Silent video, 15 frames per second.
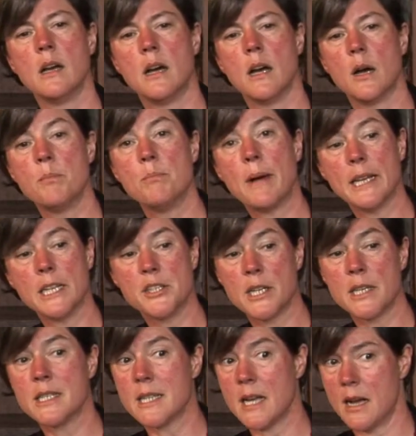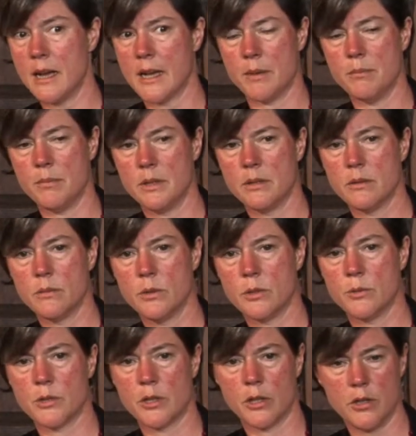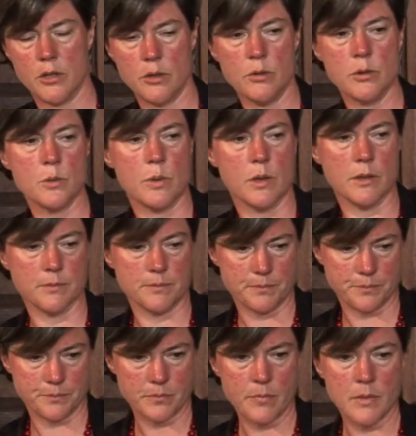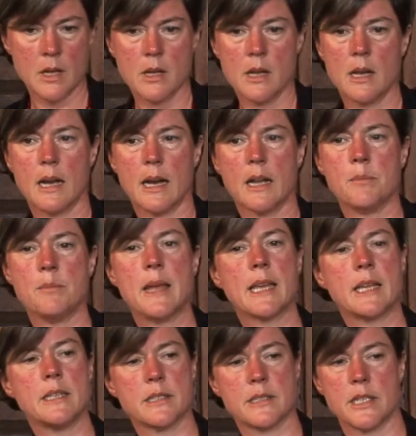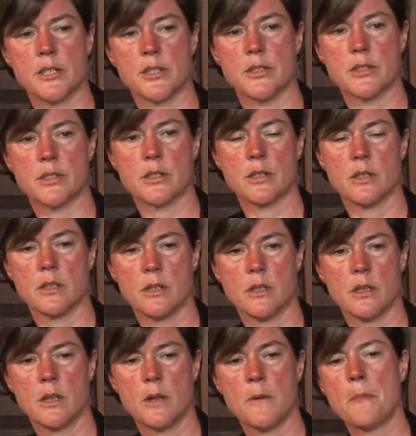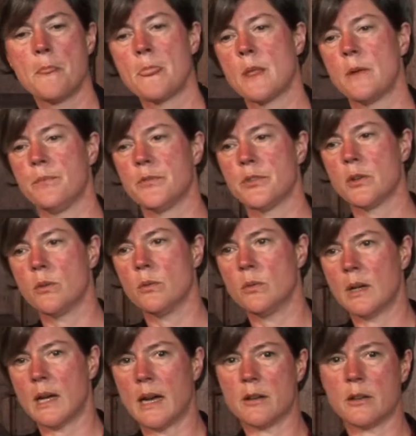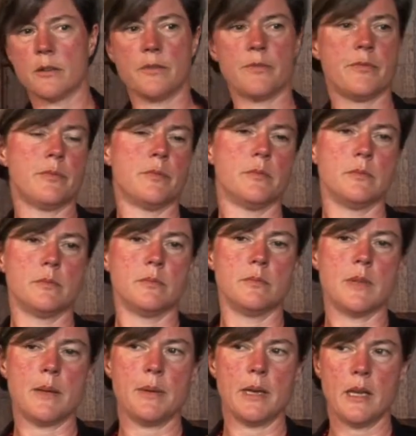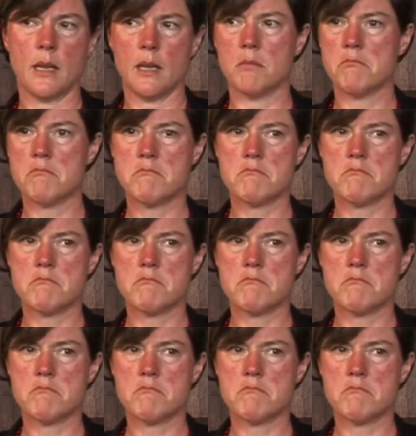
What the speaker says: managing time, which was a huge one, and making decisions. So out of maybe